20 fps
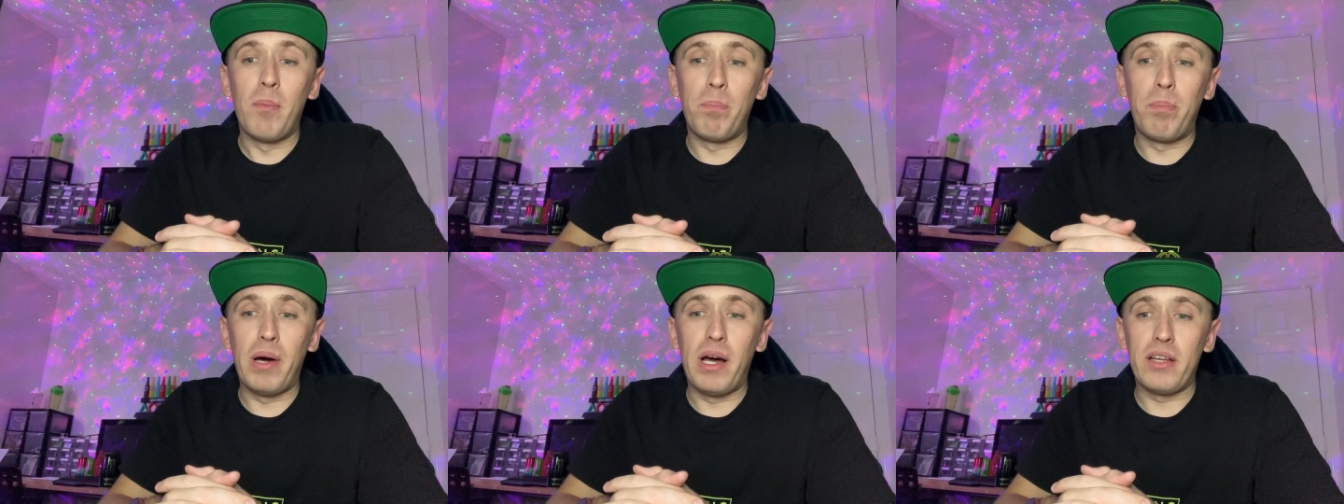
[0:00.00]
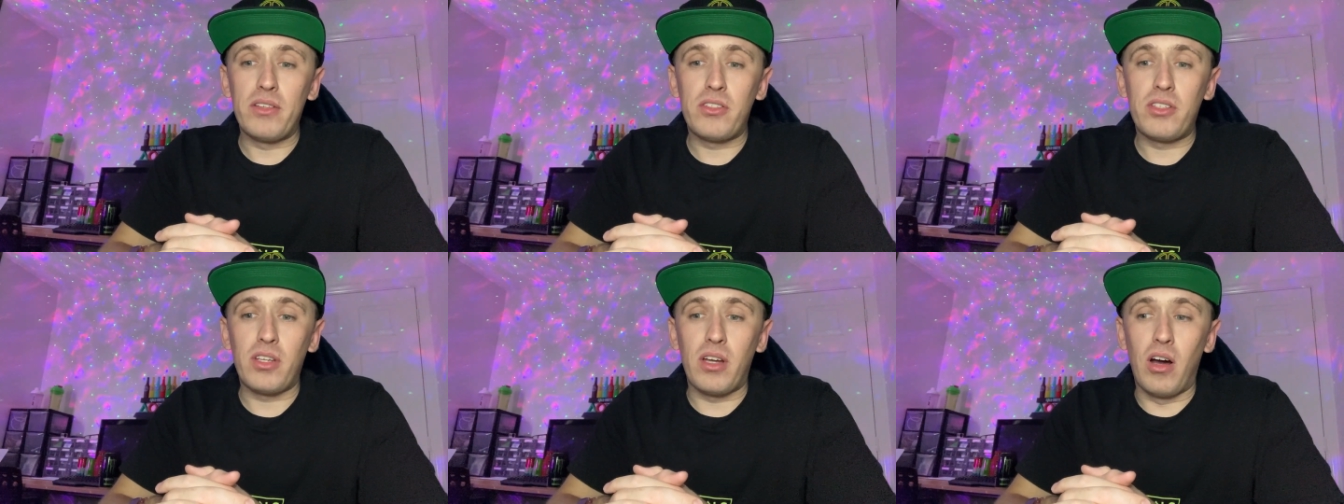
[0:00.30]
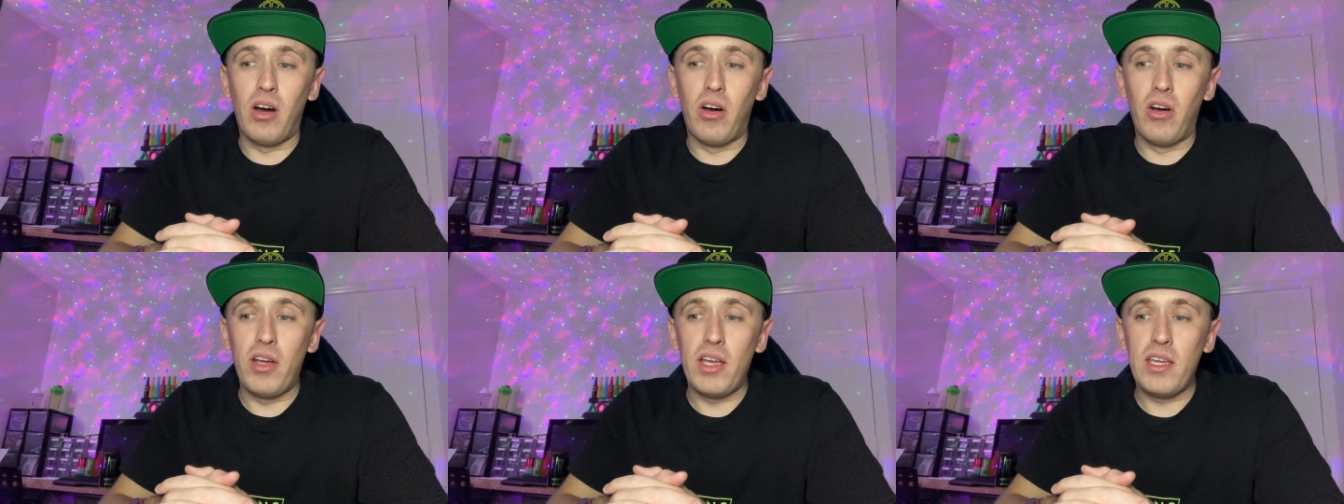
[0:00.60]
but
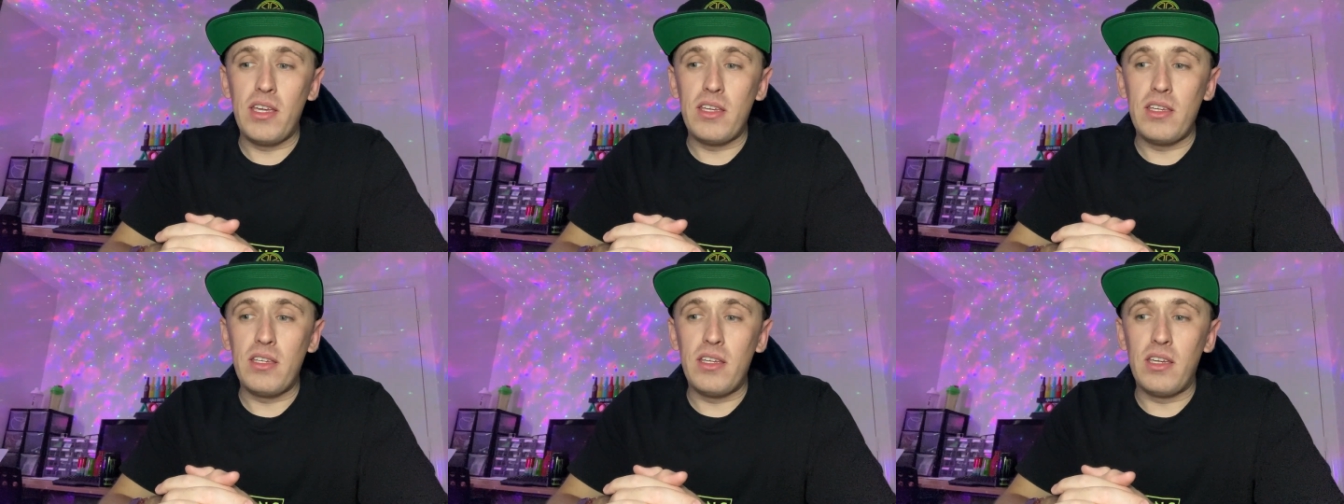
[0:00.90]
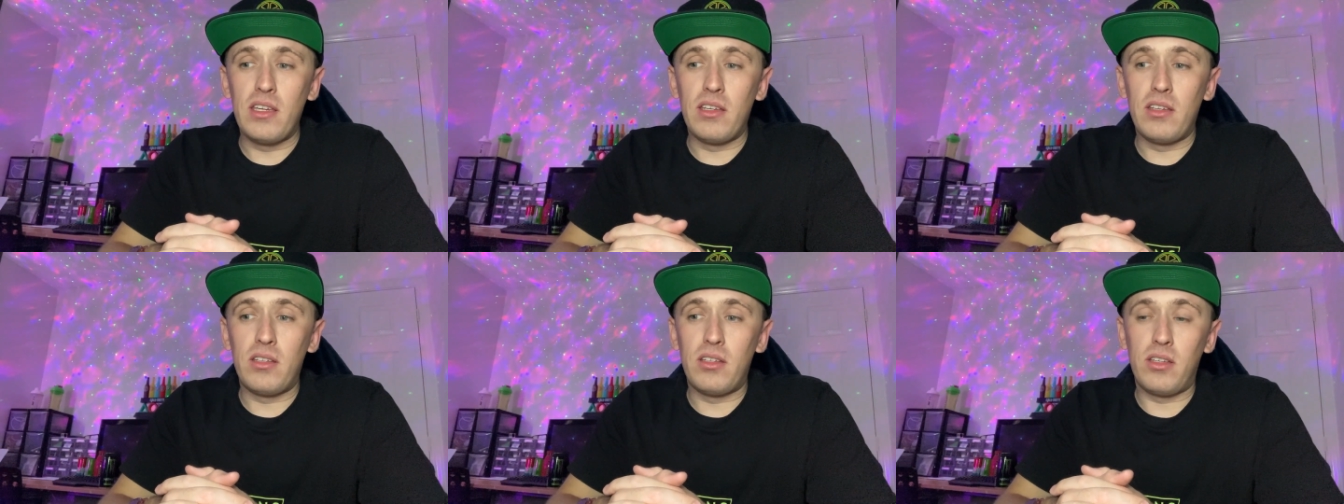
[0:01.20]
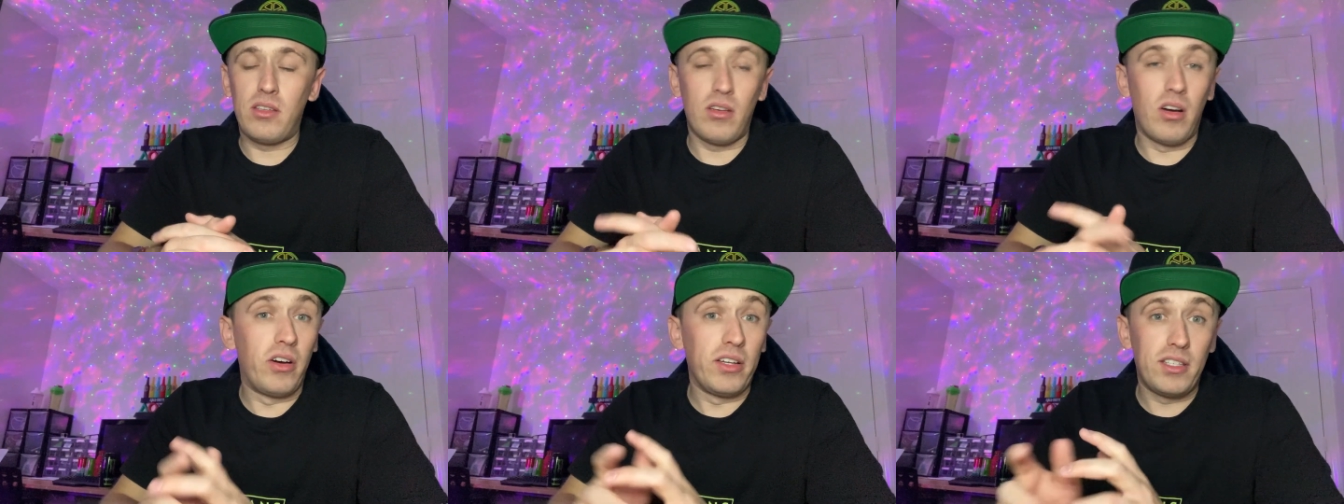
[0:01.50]
I
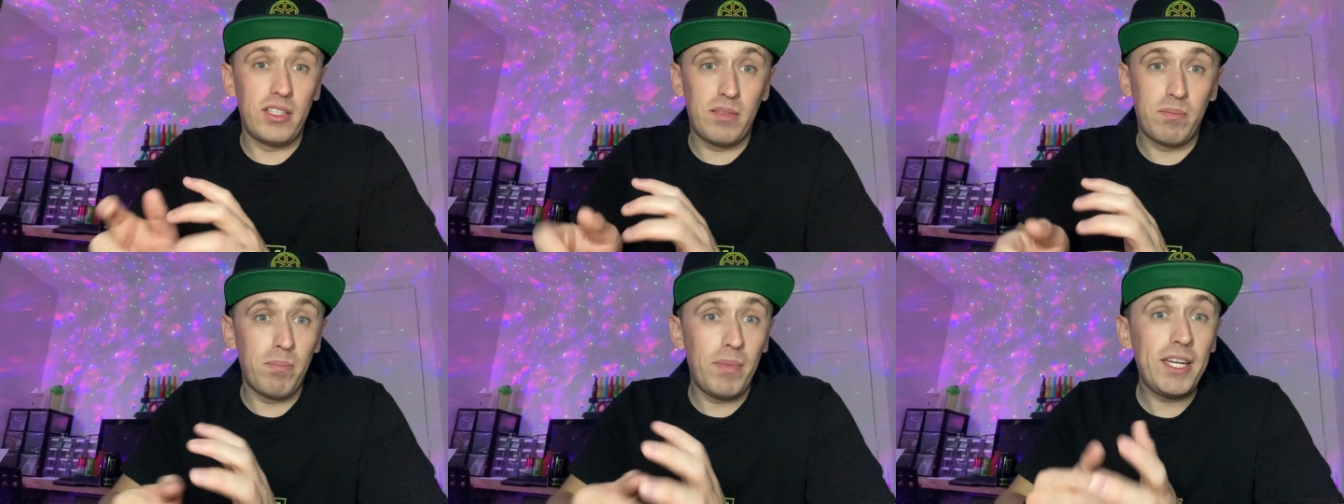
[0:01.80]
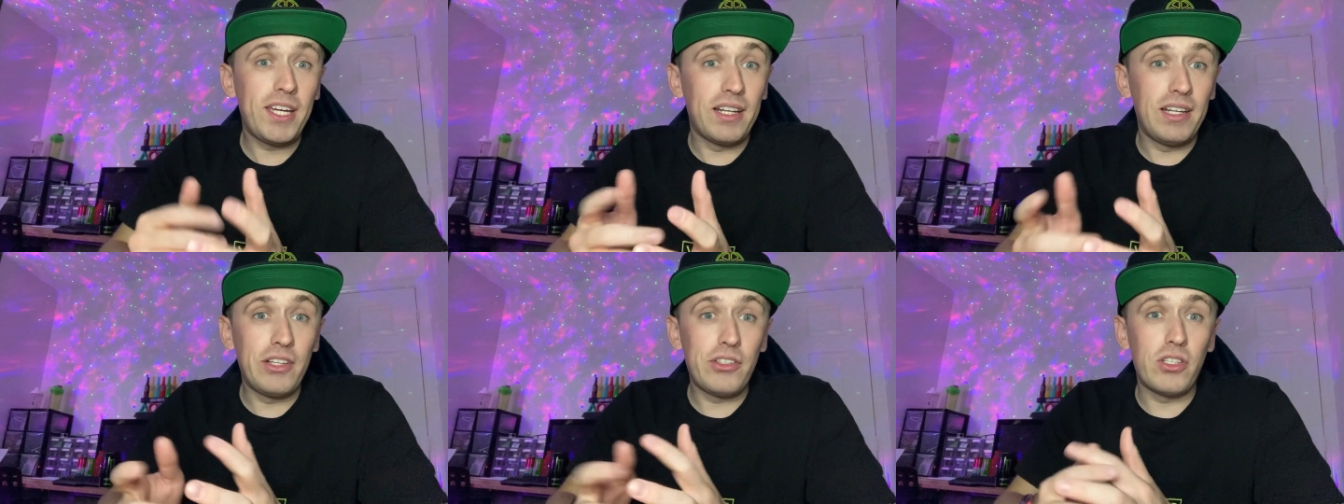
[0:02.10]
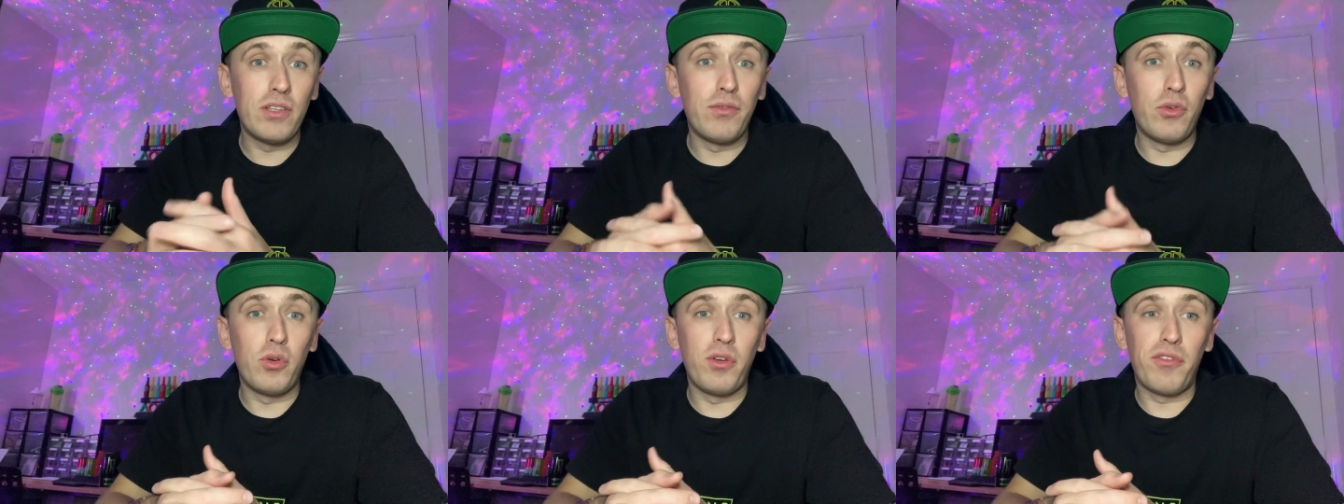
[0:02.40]
I make a list
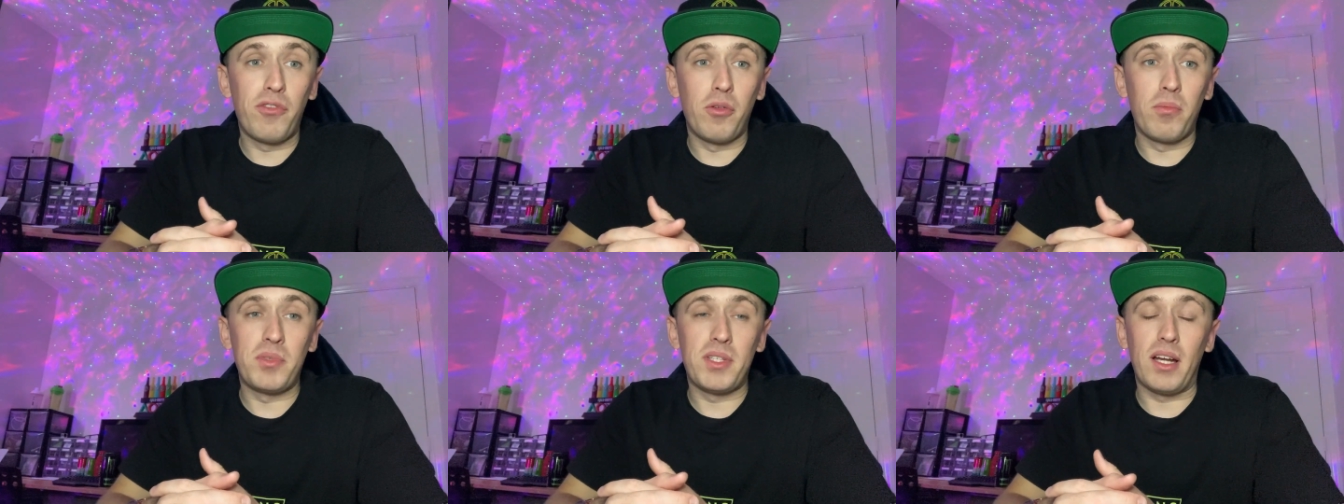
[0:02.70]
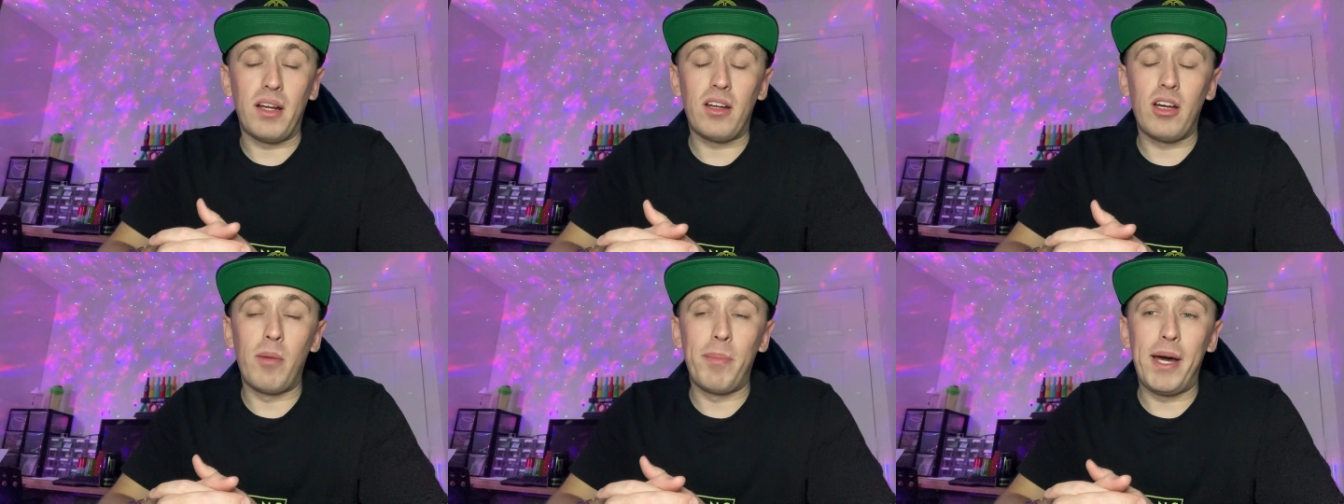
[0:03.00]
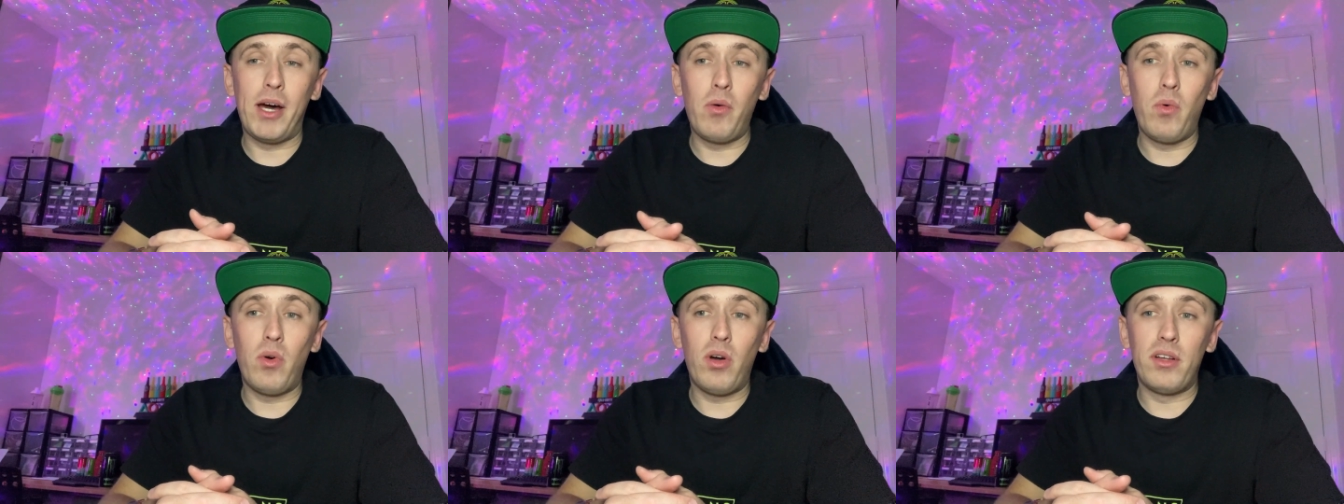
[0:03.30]
of all the films that come
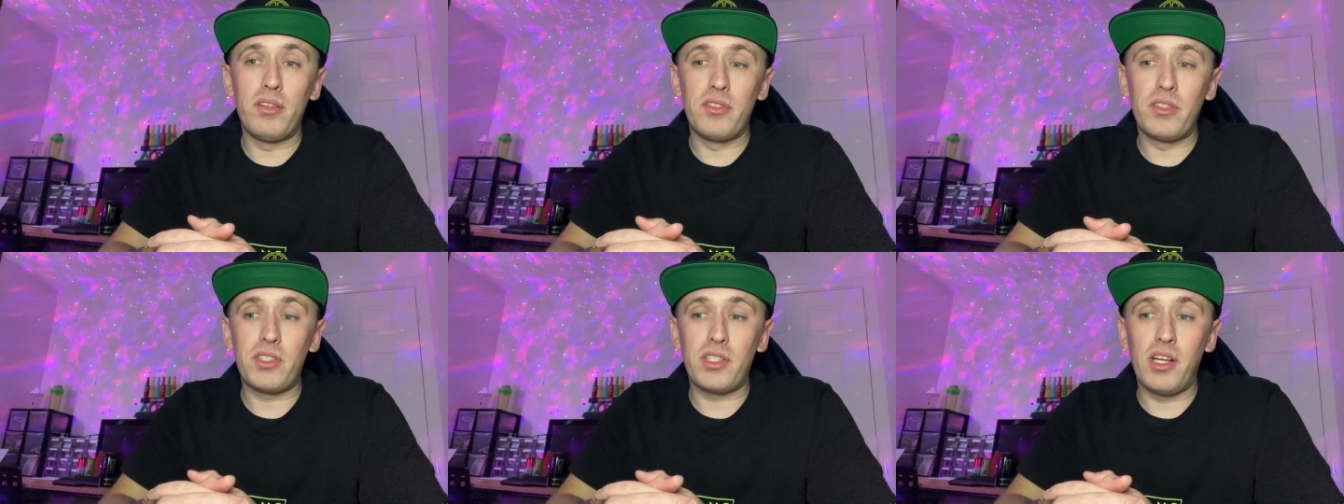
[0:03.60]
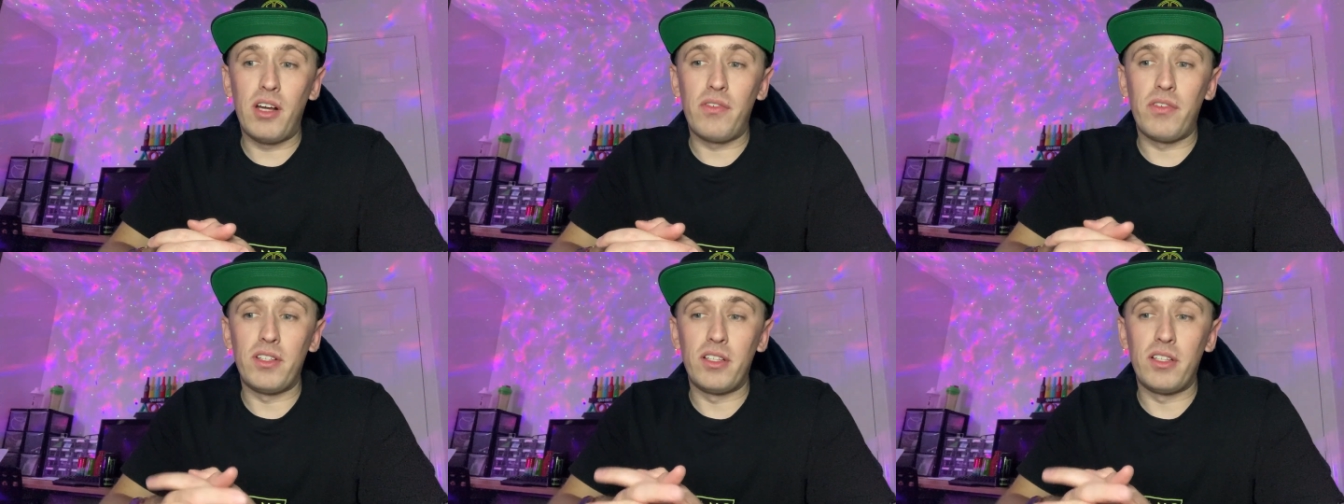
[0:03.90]
out and stuff,